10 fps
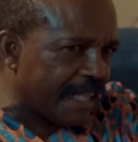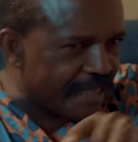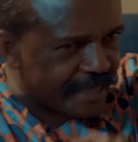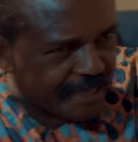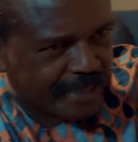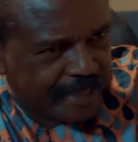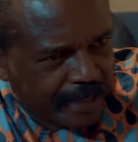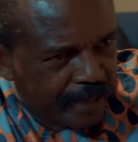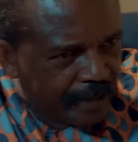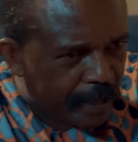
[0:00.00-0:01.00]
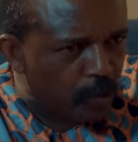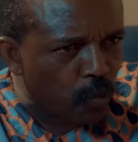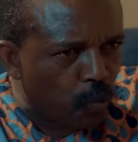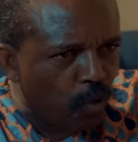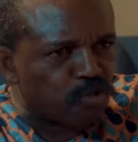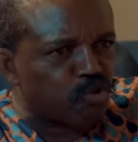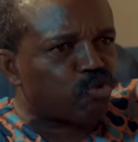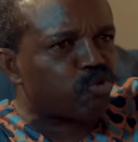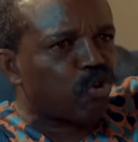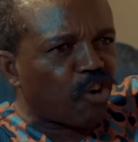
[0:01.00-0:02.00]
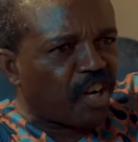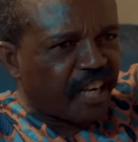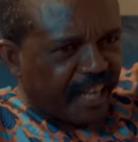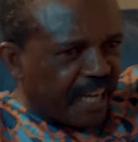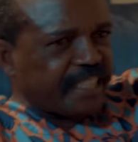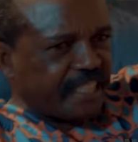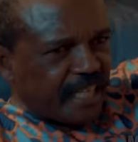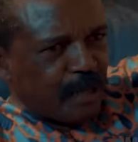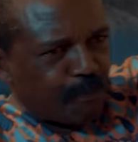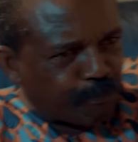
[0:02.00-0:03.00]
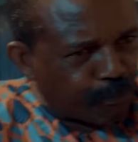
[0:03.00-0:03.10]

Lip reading: Alice that you want to truncate a